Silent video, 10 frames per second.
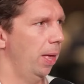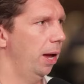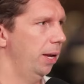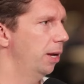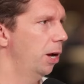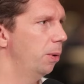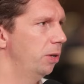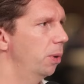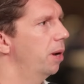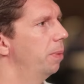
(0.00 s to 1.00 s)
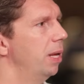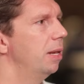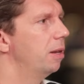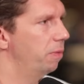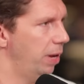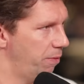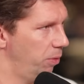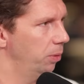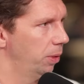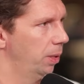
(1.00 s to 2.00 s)
I can go into a completely different
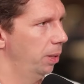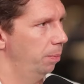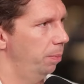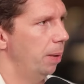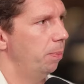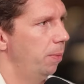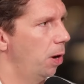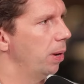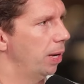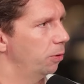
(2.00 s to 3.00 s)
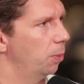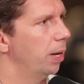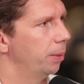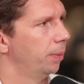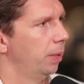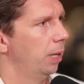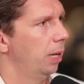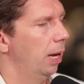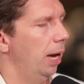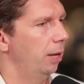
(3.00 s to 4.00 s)
level by going elsewhere.
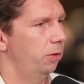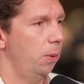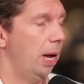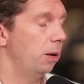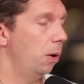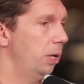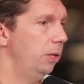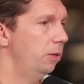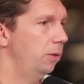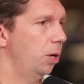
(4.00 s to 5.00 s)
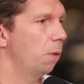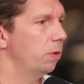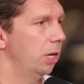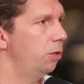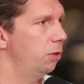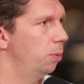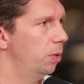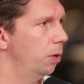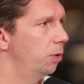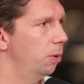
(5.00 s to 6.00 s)
And so I had honest conversations with
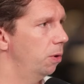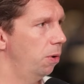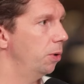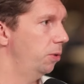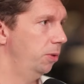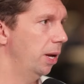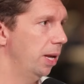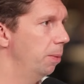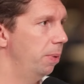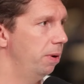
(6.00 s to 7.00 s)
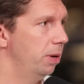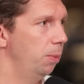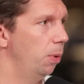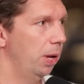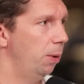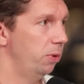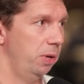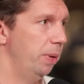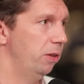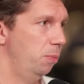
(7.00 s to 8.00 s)
Toto across that year period. It wasn't
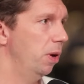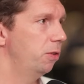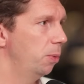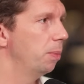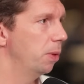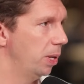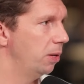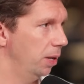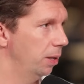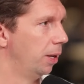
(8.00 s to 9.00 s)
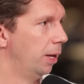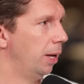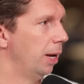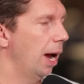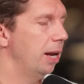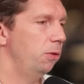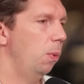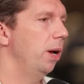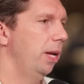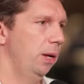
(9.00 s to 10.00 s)
a big surprise to him in the winter. Yeah. And it's
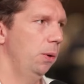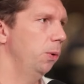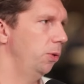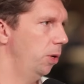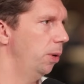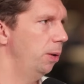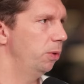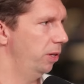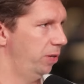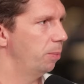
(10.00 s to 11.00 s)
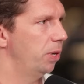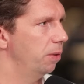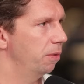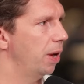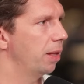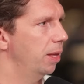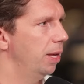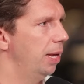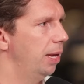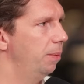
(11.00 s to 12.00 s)
why also he was accepting of the fact that
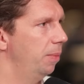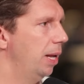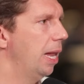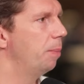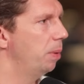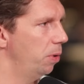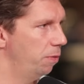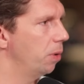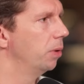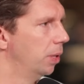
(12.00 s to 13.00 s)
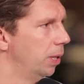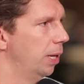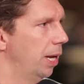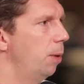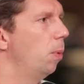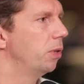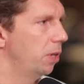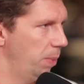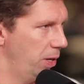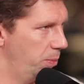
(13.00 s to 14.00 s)
he let me move on. He
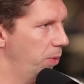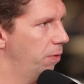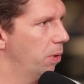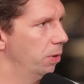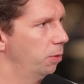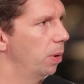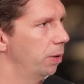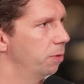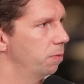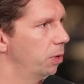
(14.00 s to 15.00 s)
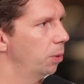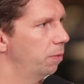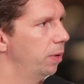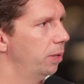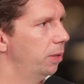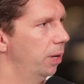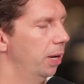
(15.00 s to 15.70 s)
wanted me to move on as well as a result of it.